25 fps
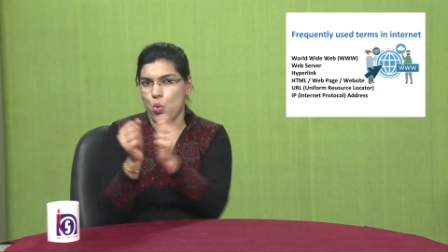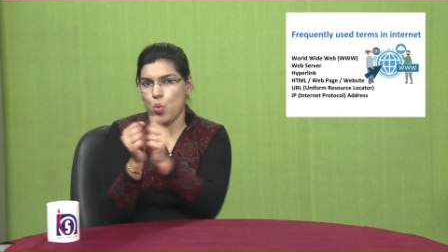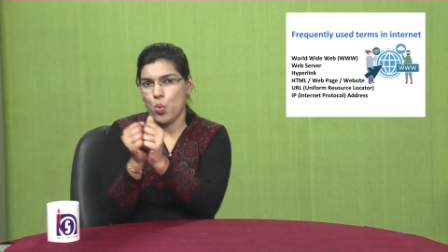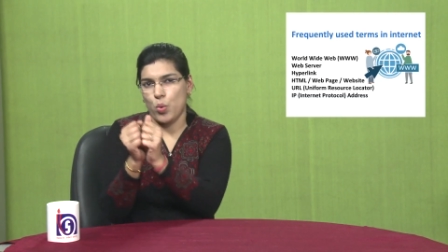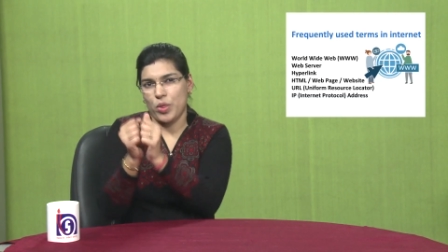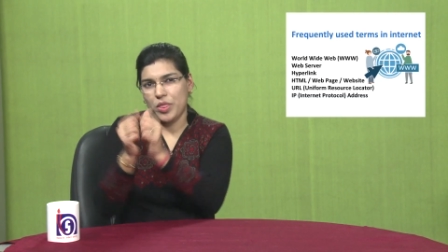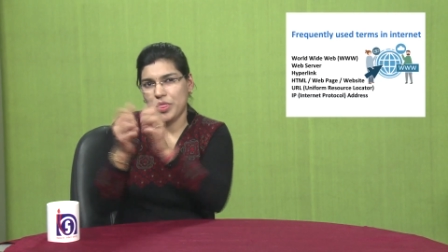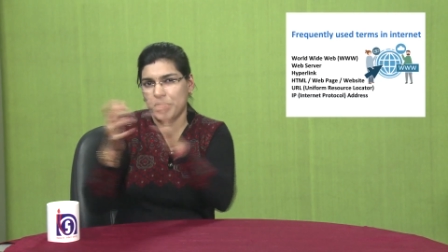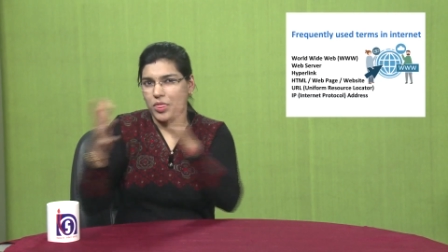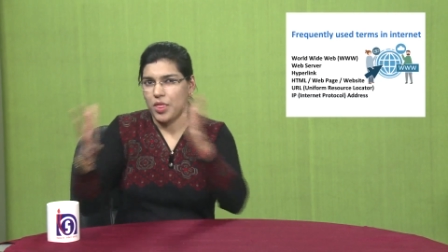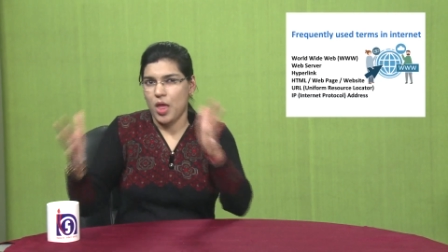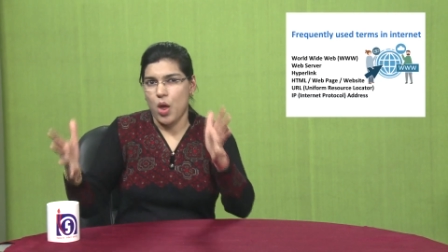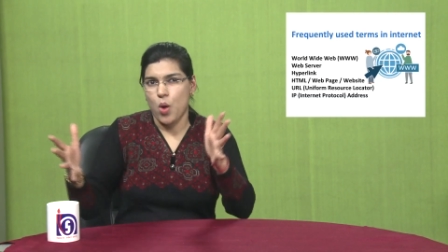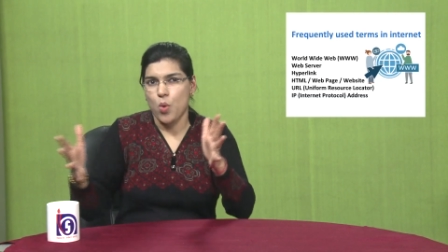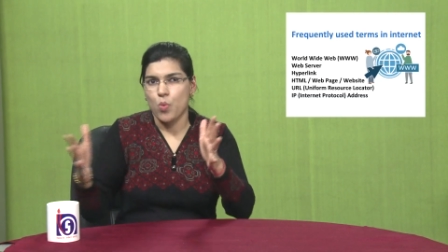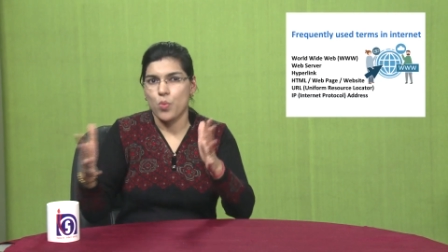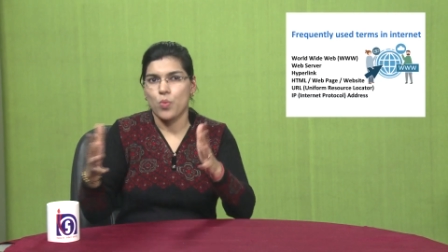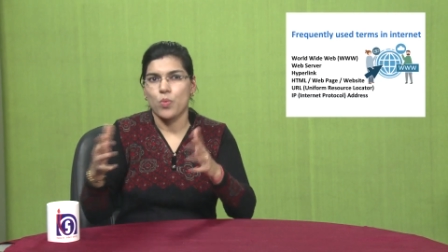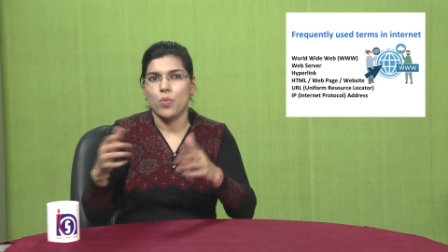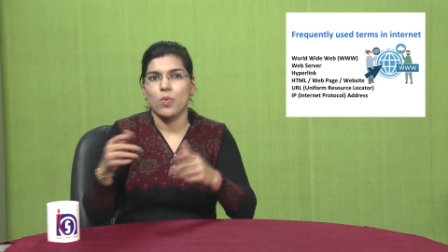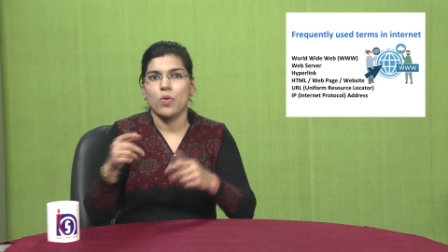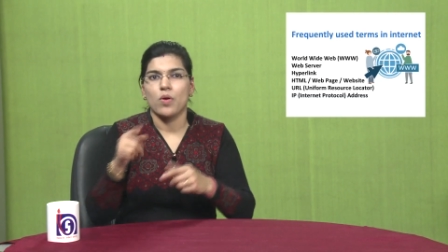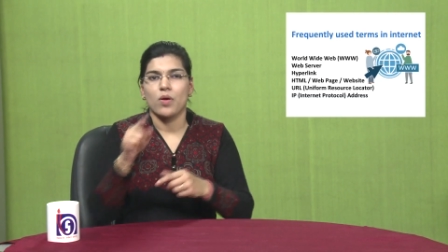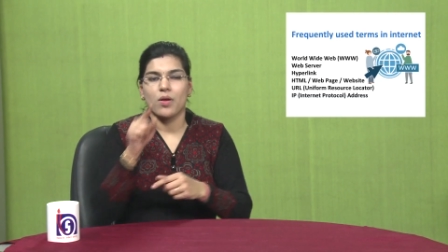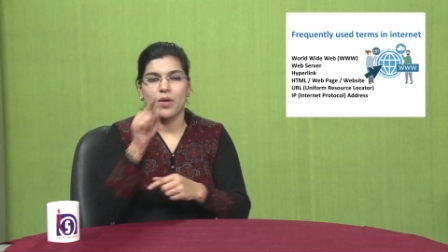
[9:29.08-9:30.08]
If there were
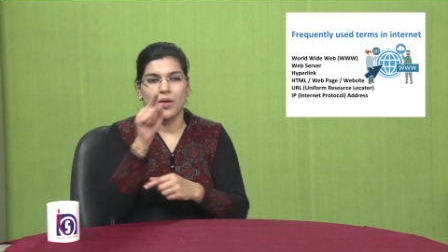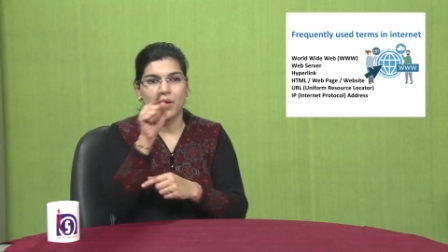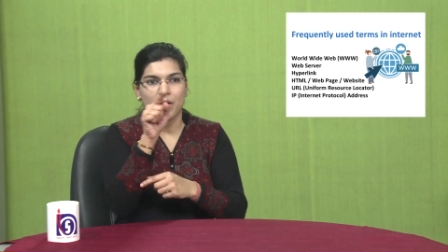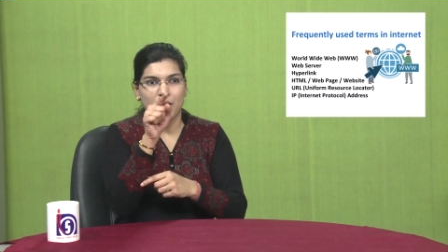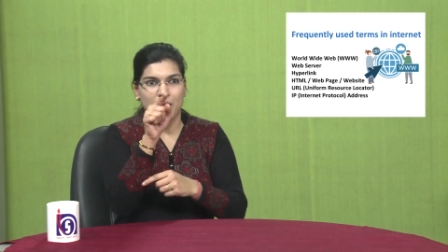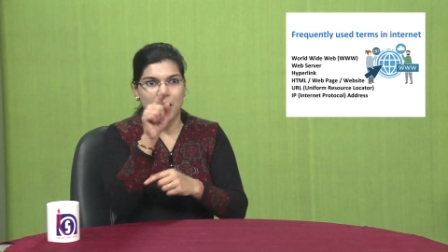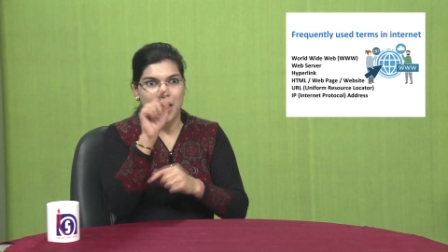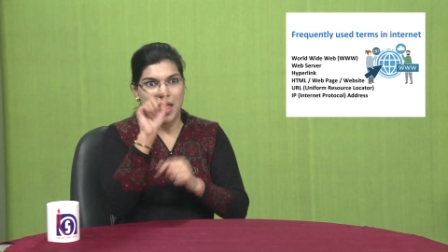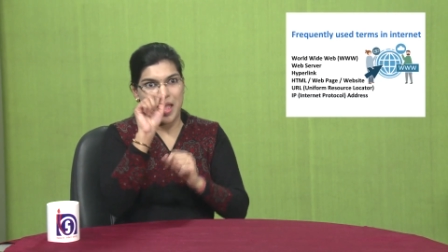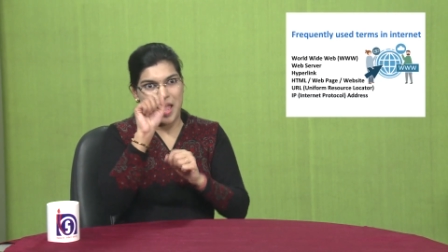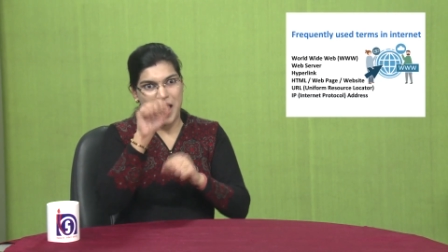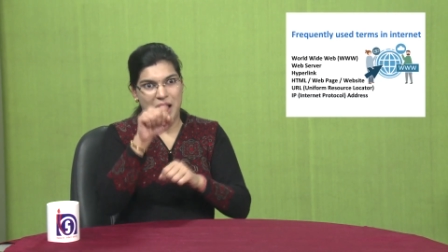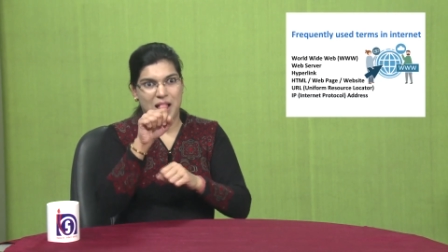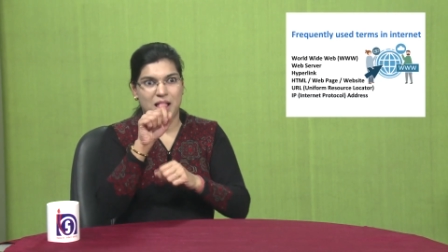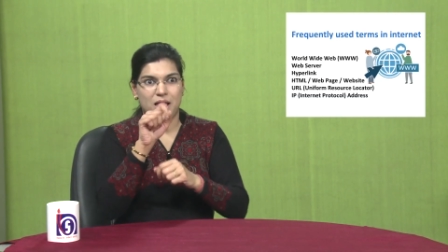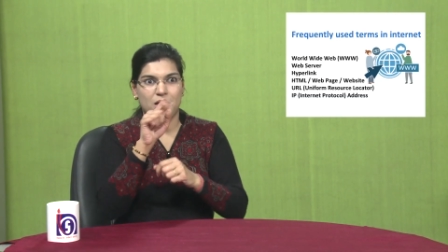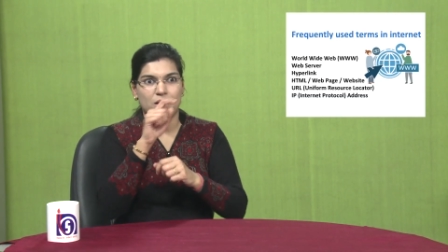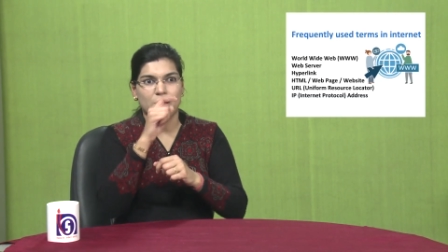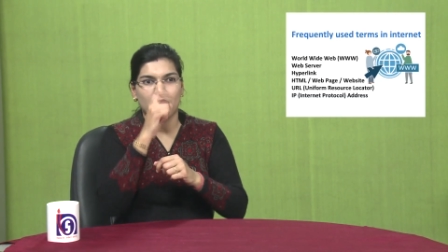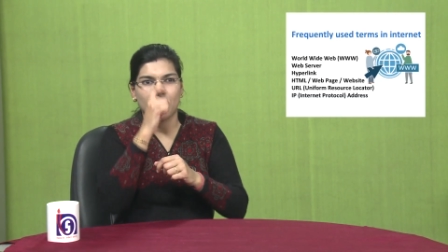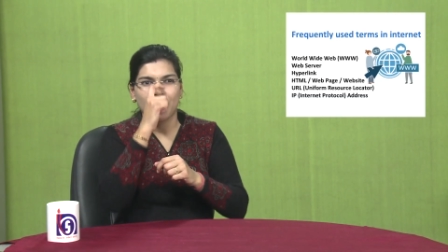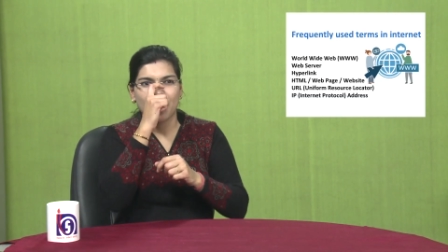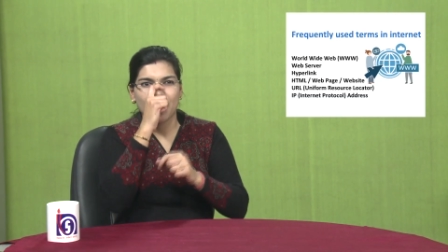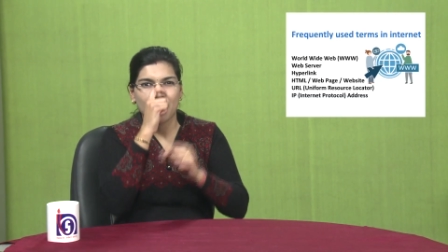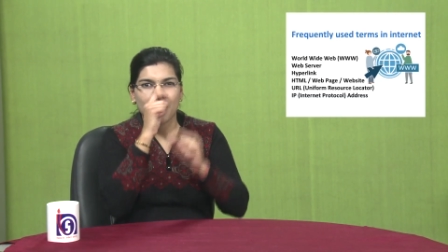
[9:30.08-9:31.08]
no links, you
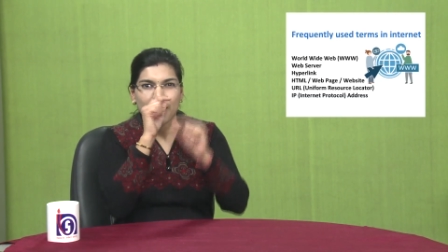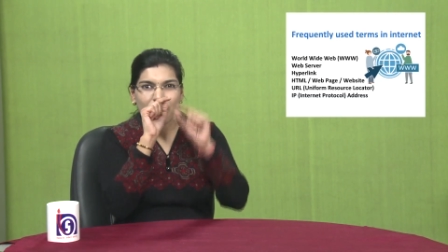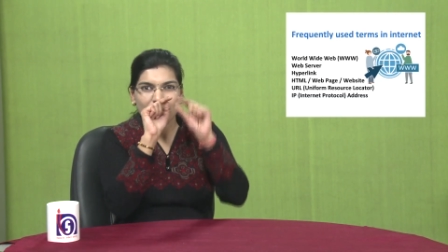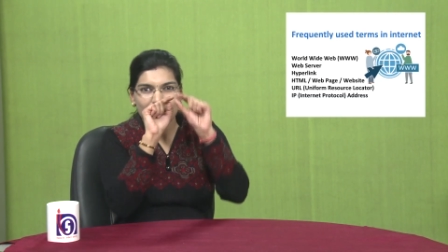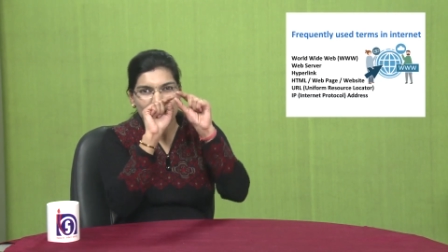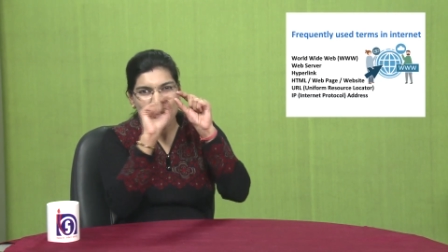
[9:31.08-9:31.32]
wouldn't